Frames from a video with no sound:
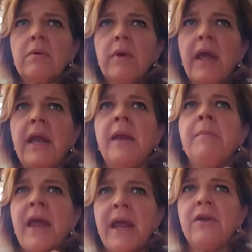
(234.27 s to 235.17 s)

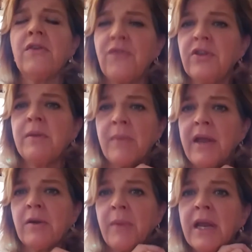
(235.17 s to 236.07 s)
your feeling
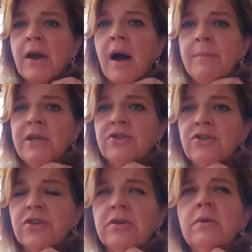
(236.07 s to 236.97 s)
may or may not be
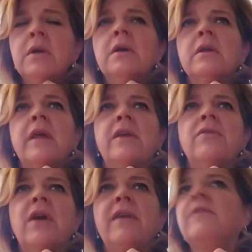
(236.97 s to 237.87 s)
true. Like you
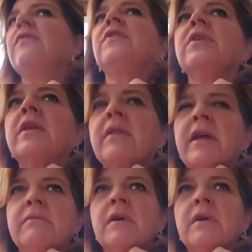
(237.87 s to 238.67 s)
could have a feeling that